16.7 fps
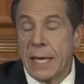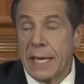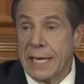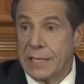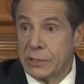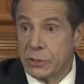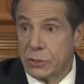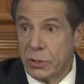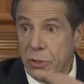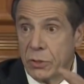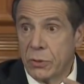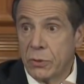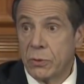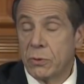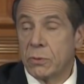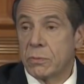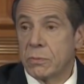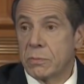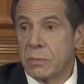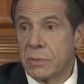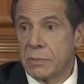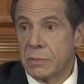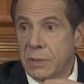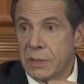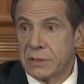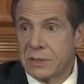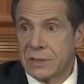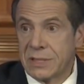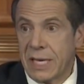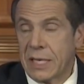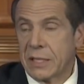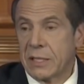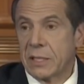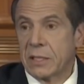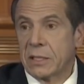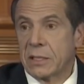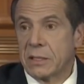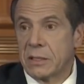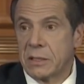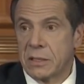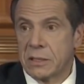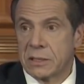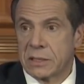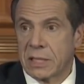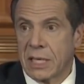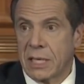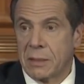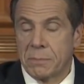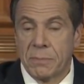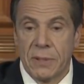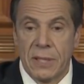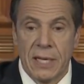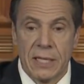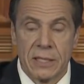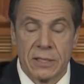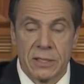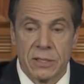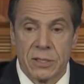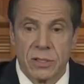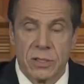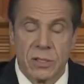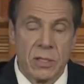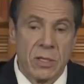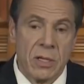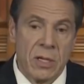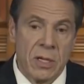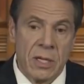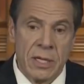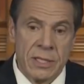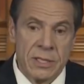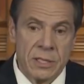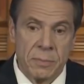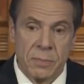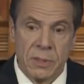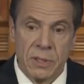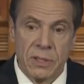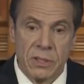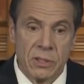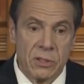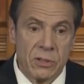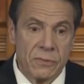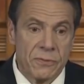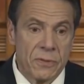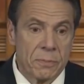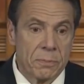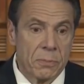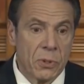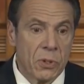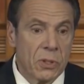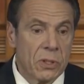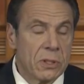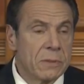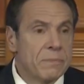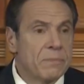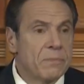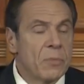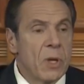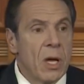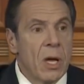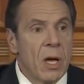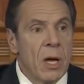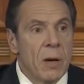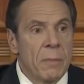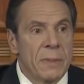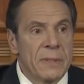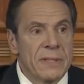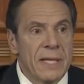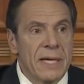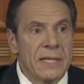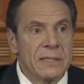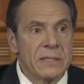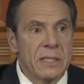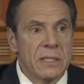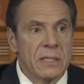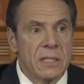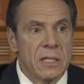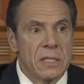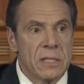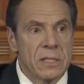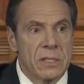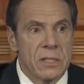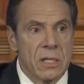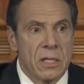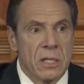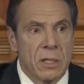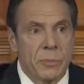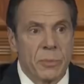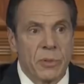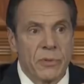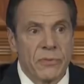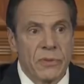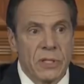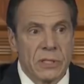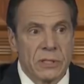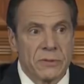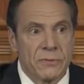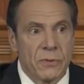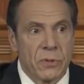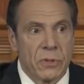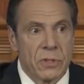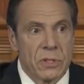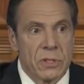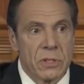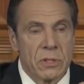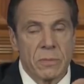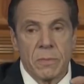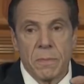It's new, it's technical, it's complex, it's a political football. But testing does a number of things for us.